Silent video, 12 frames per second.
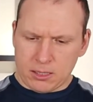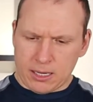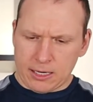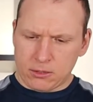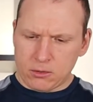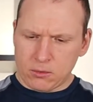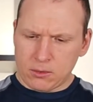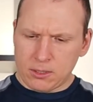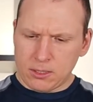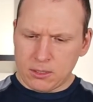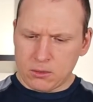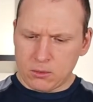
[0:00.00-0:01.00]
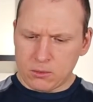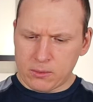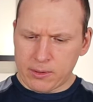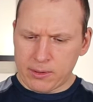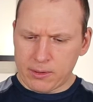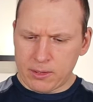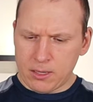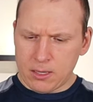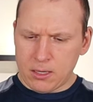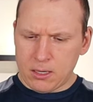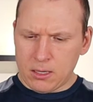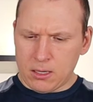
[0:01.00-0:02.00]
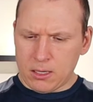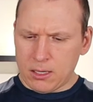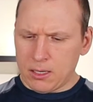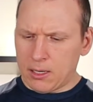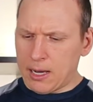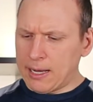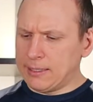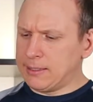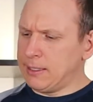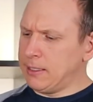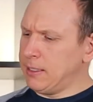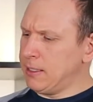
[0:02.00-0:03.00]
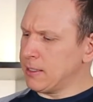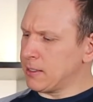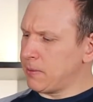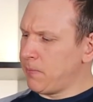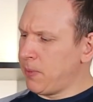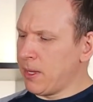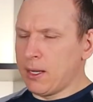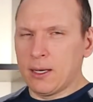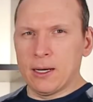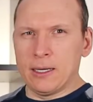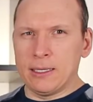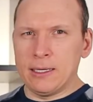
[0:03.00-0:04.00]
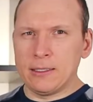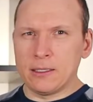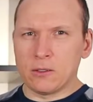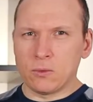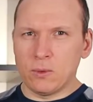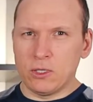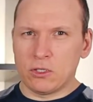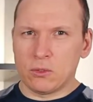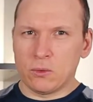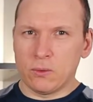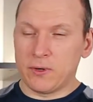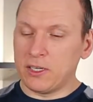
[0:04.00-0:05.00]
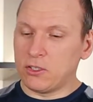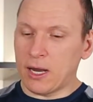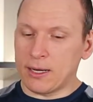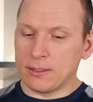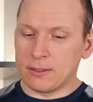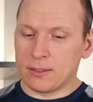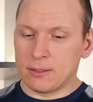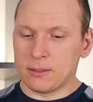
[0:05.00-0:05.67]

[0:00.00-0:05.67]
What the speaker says: I don't know. I see here an easy switch to 3 channels.